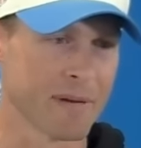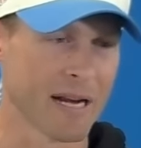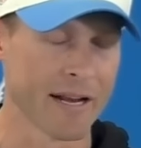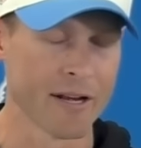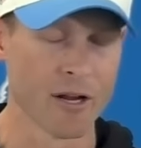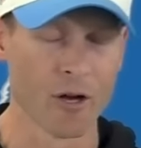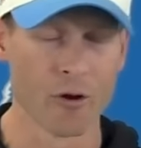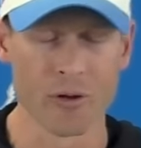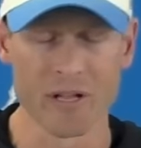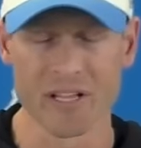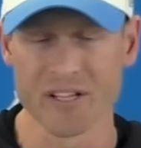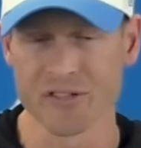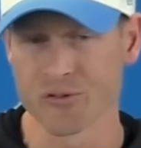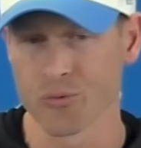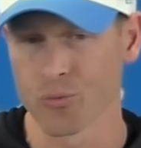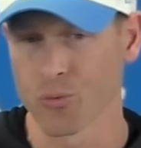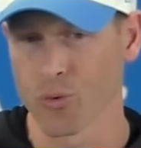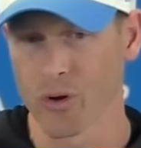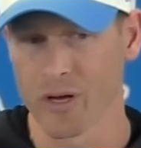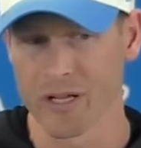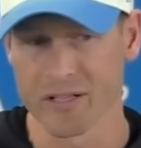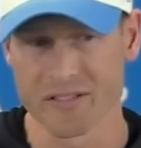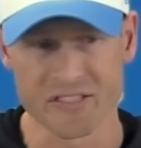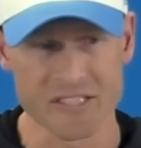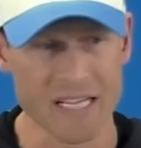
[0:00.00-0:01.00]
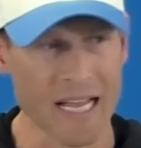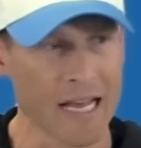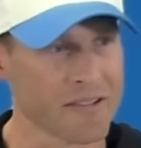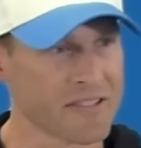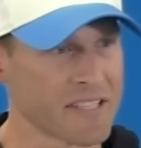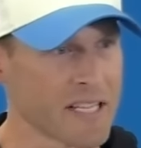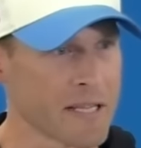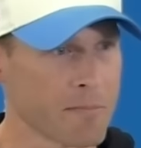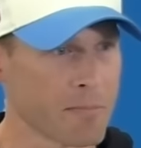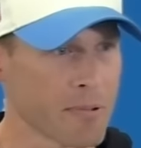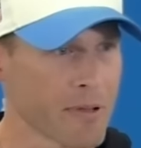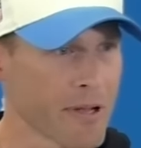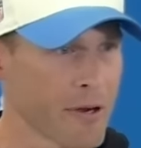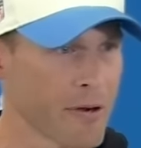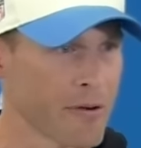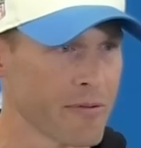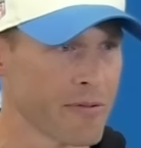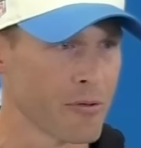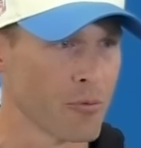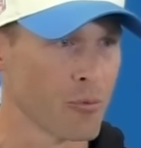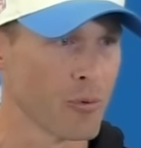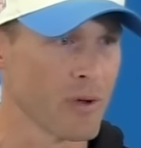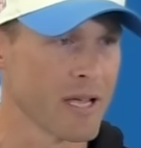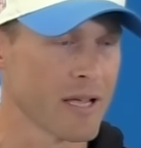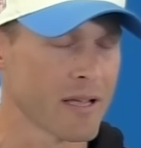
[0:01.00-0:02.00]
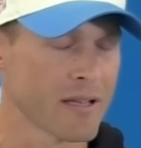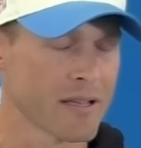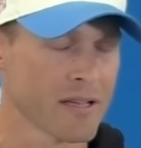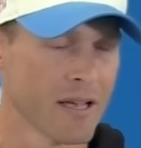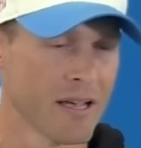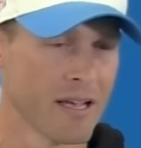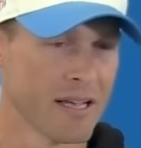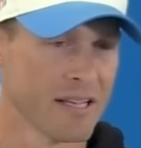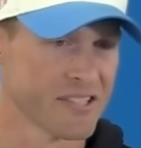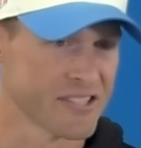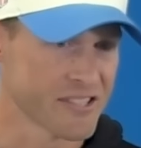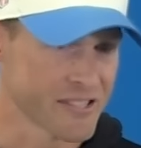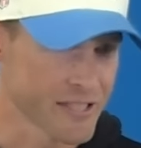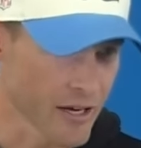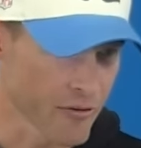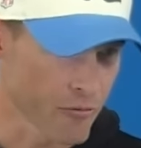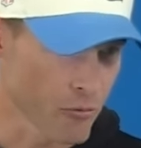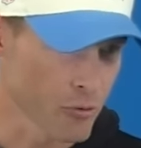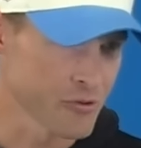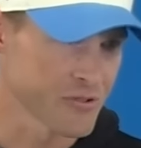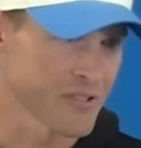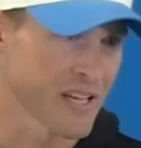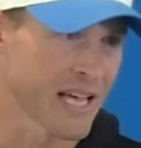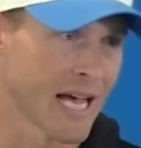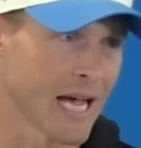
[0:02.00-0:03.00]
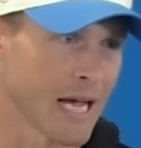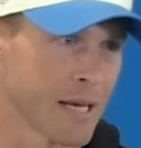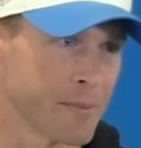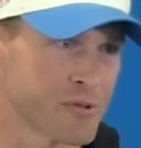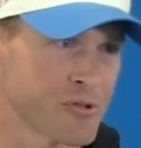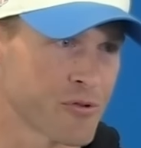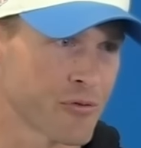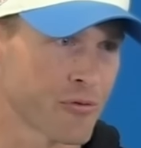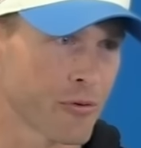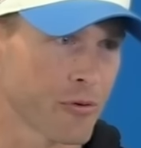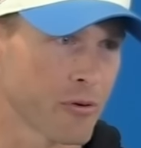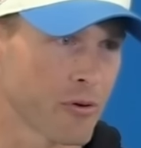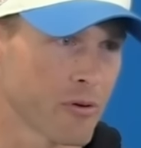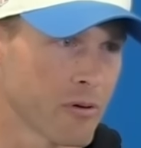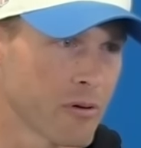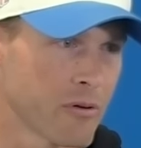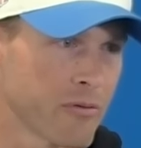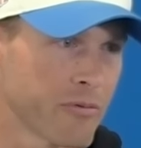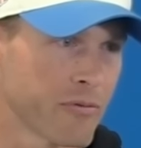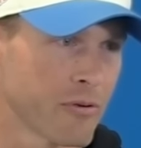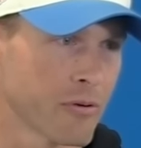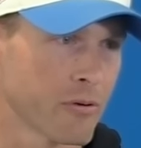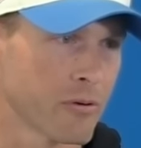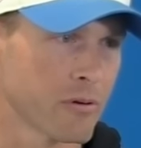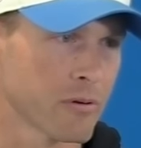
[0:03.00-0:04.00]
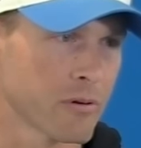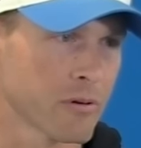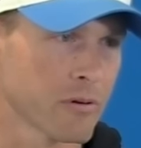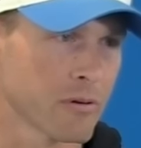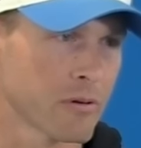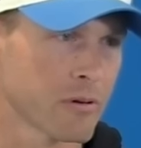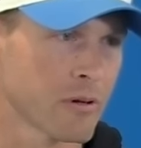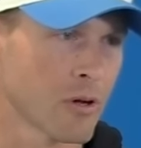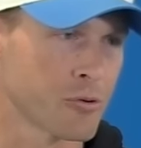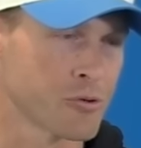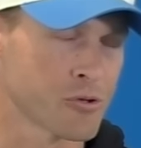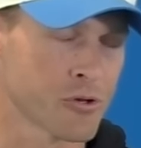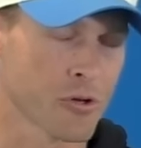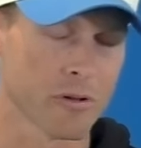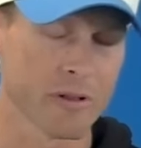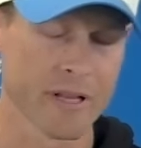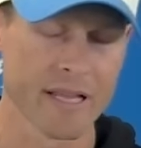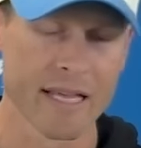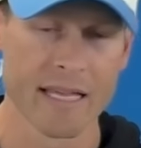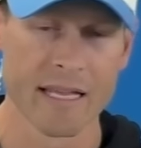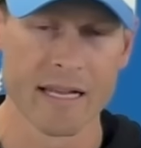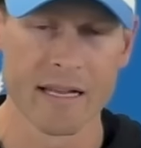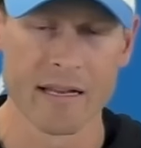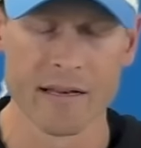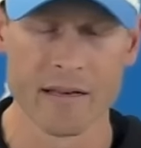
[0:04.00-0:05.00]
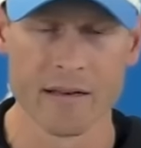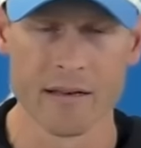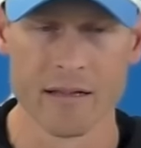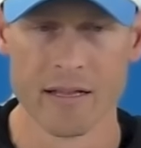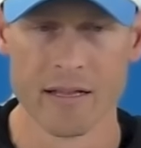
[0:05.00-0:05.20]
And I know he's won scout team player of the week several times for Coach Glenn and